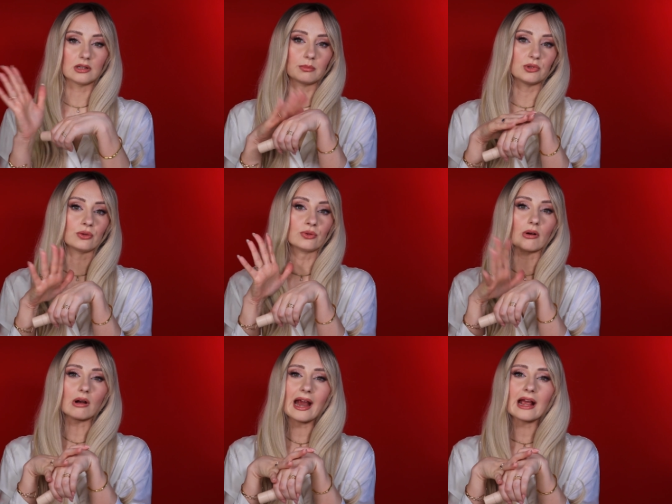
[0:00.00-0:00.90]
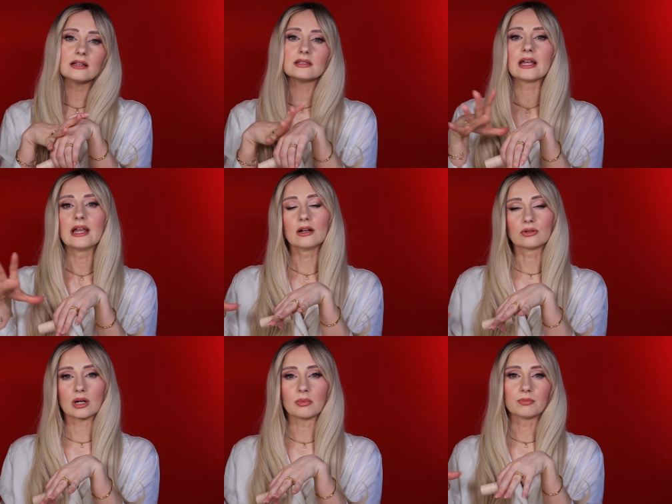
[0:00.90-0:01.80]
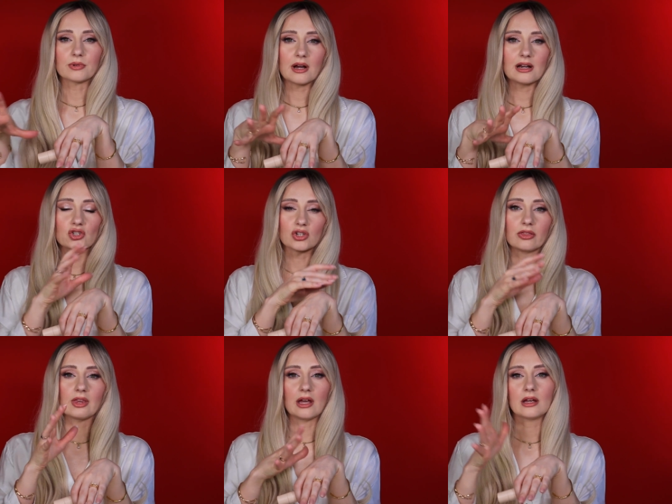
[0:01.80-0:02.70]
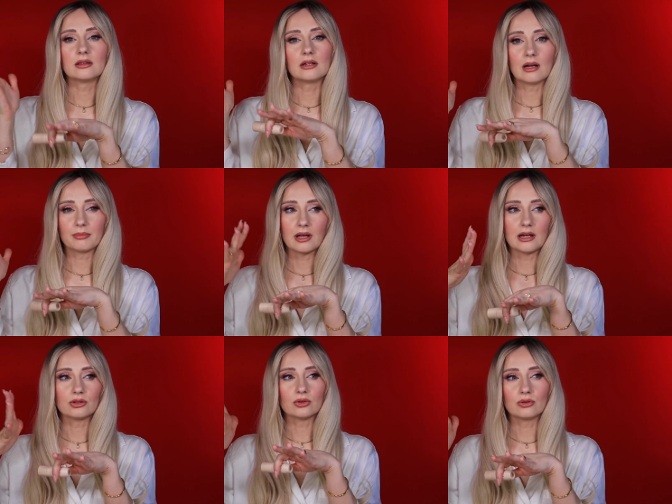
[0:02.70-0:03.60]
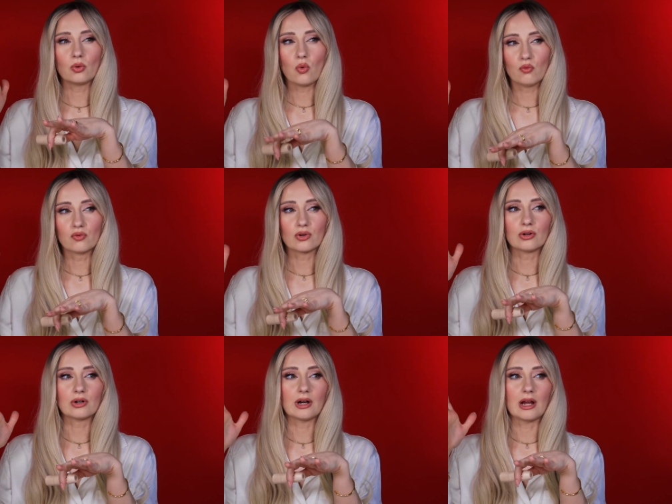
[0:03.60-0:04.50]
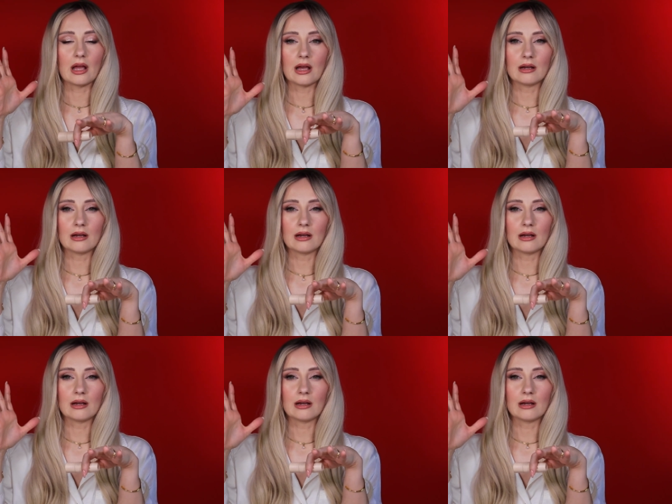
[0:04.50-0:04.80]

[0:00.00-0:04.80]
a little bit on your hand, grab a brush, and then apply it over.